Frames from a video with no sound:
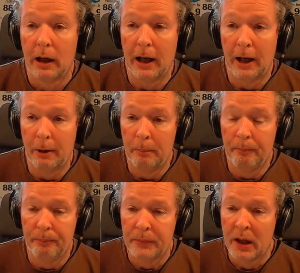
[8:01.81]

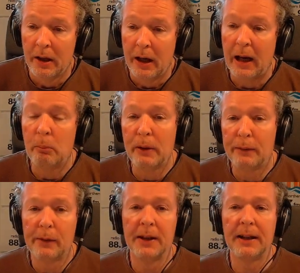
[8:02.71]
And we
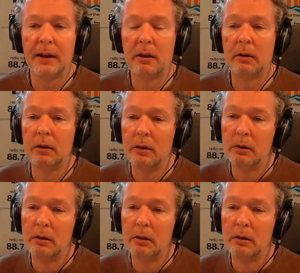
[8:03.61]
find out